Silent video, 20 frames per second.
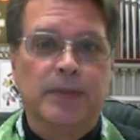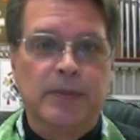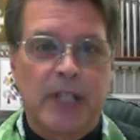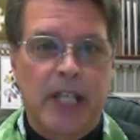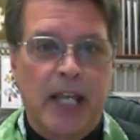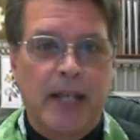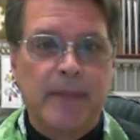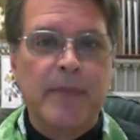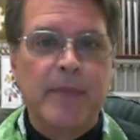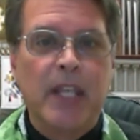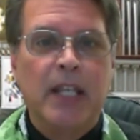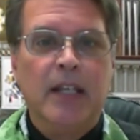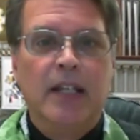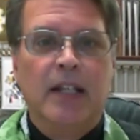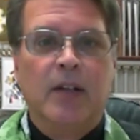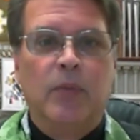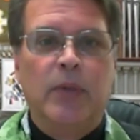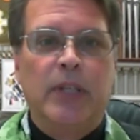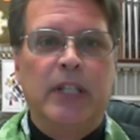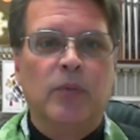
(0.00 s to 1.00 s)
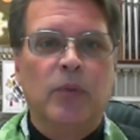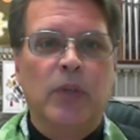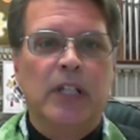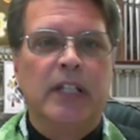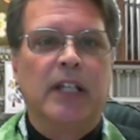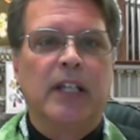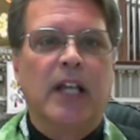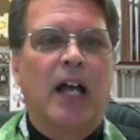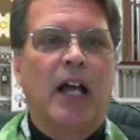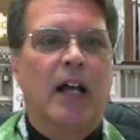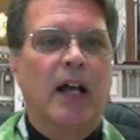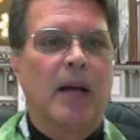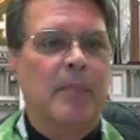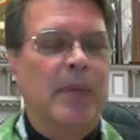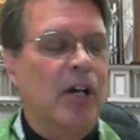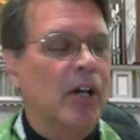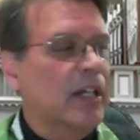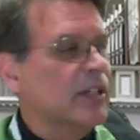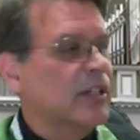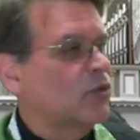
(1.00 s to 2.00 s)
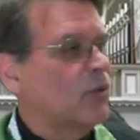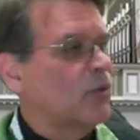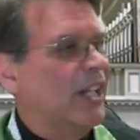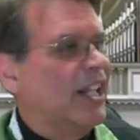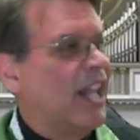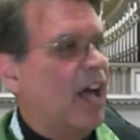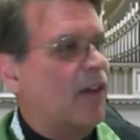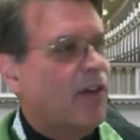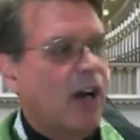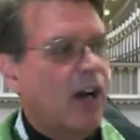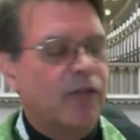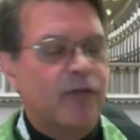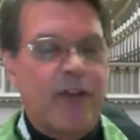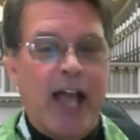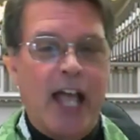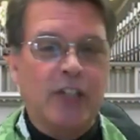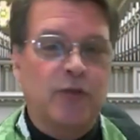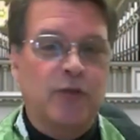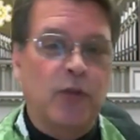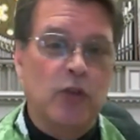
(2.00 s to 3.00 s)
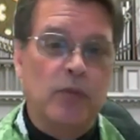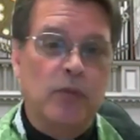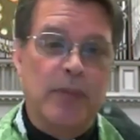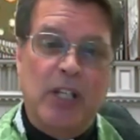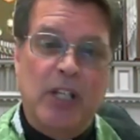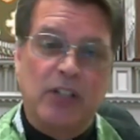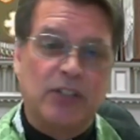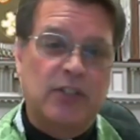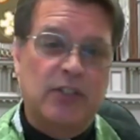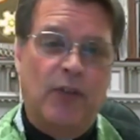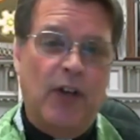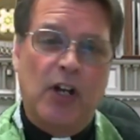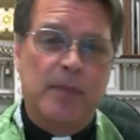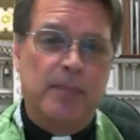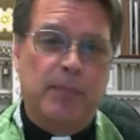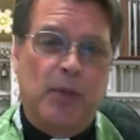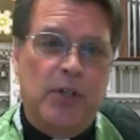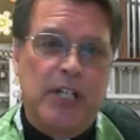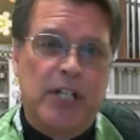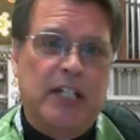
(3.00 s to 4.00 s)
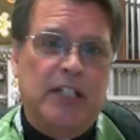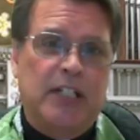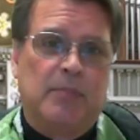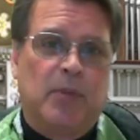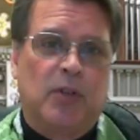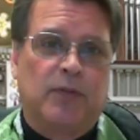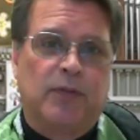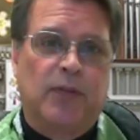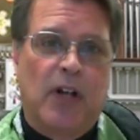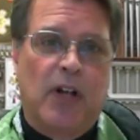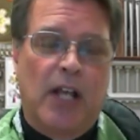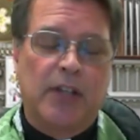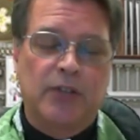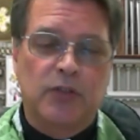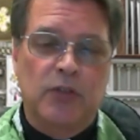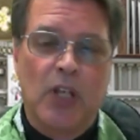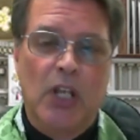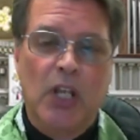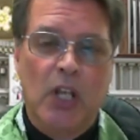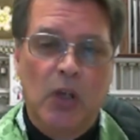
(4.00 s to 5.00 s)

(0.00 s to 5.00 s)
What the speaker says: Okay, we Americans, we love our fast food because it's very predictable for us.